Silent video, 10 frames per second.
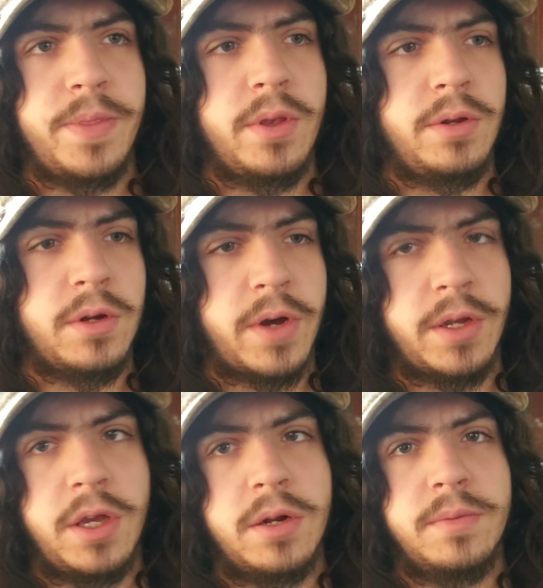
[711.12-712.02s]

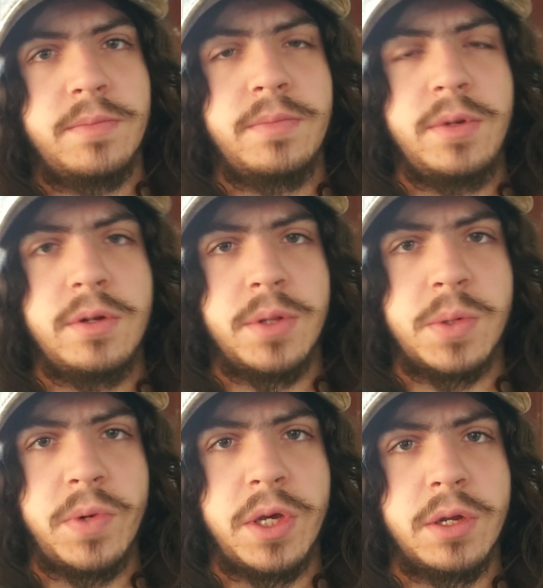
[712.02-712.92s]
can get them, this
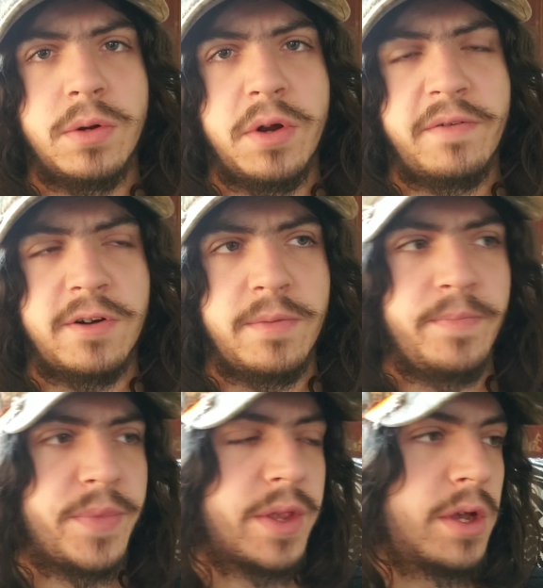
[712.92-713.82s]
weekend or whatever.
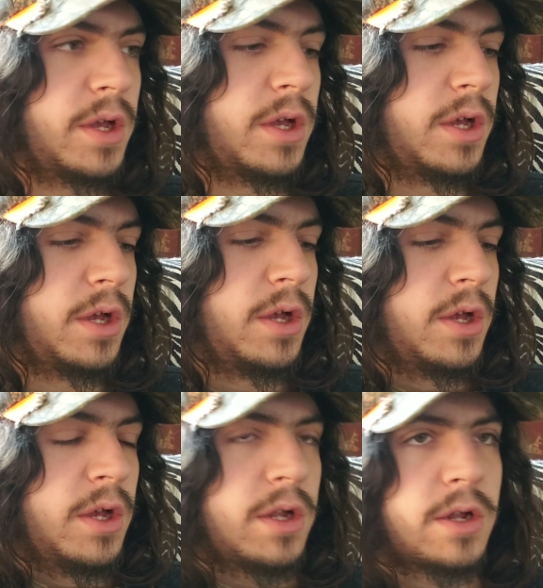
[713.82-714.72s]

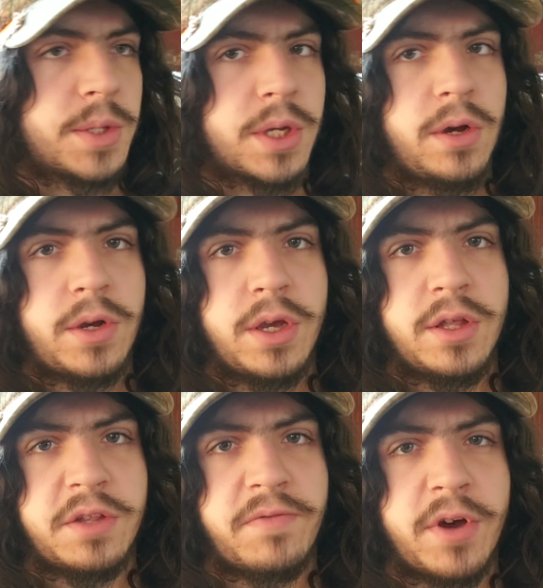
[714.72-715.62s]
And I was like, okay,
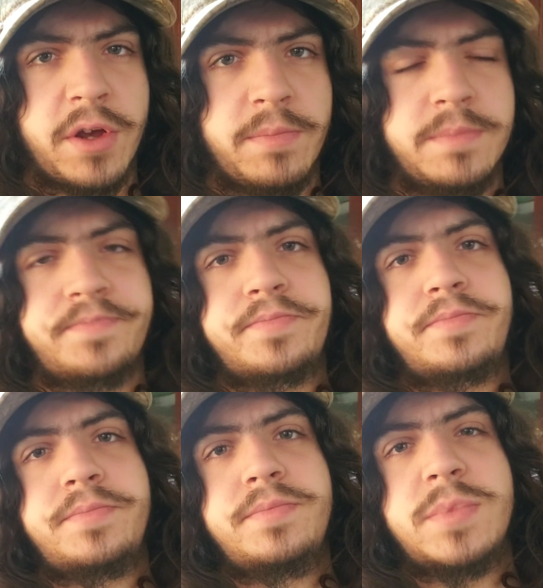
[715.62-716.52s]
that's fine.
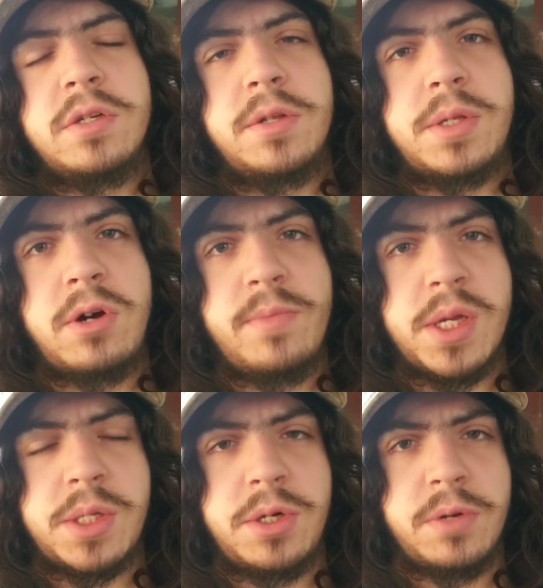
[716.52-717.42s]
And so I
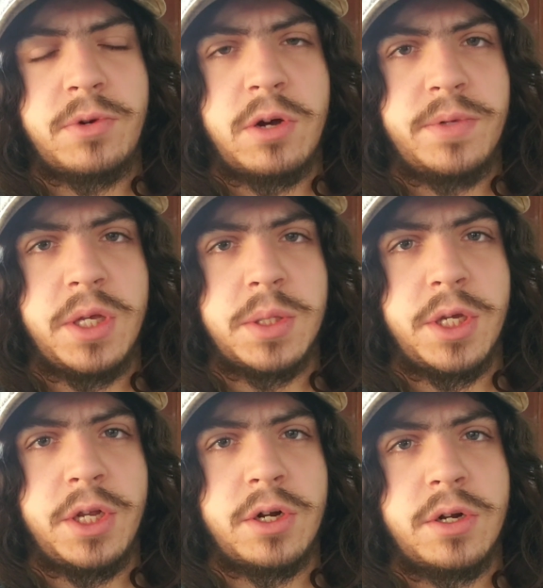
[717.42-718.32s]
messaged him a couple days
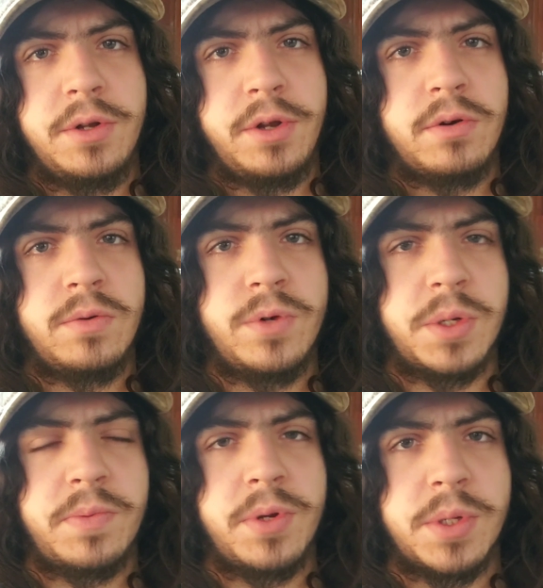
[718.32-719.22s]
later, and we were
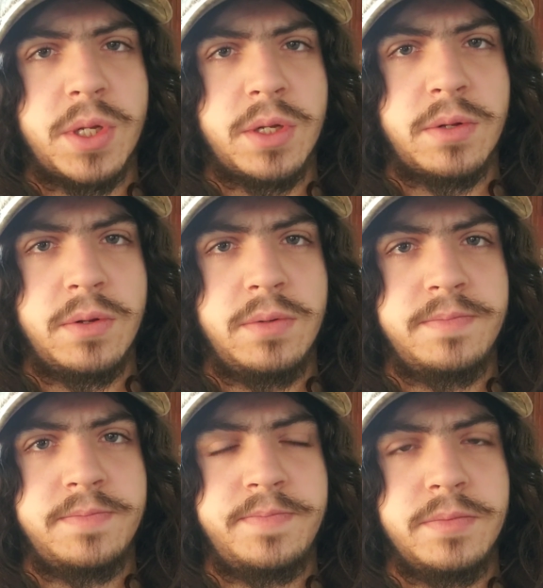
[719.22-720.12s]
supposed to
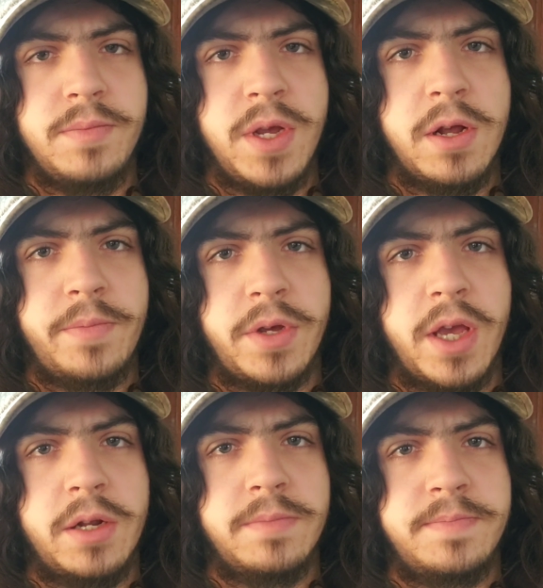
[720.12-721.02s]
meet up and
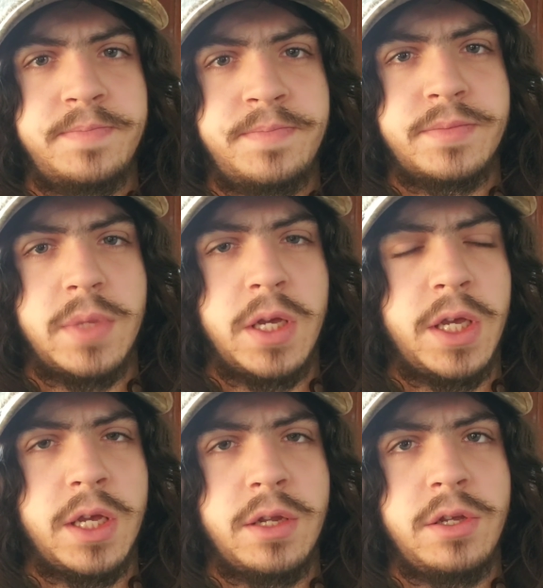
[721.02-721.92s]
get him.
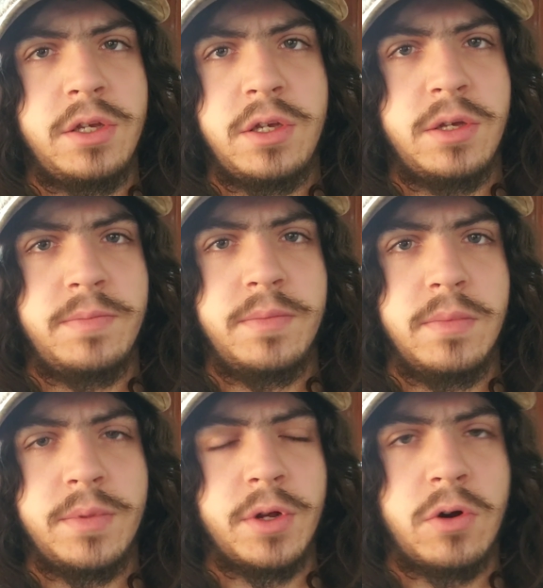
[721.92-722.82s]
And he,
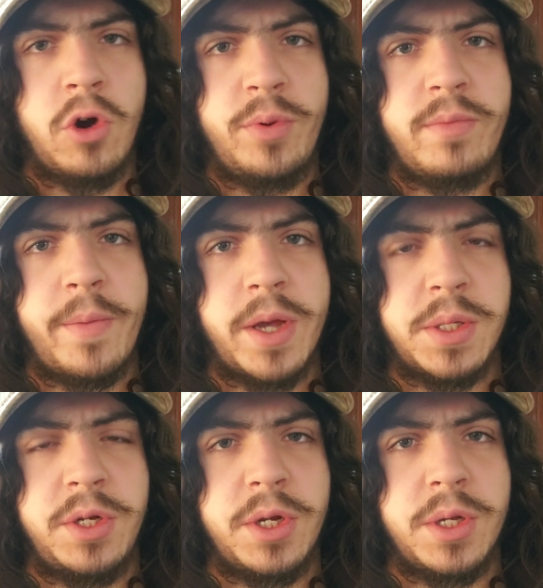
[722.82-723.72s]
opened my
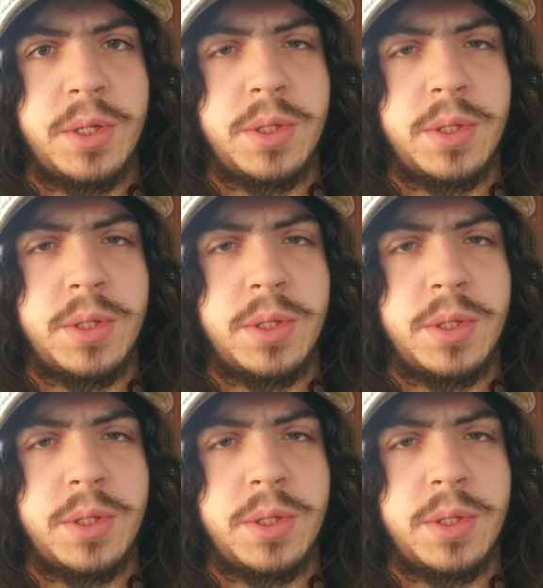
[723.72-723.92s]
messages,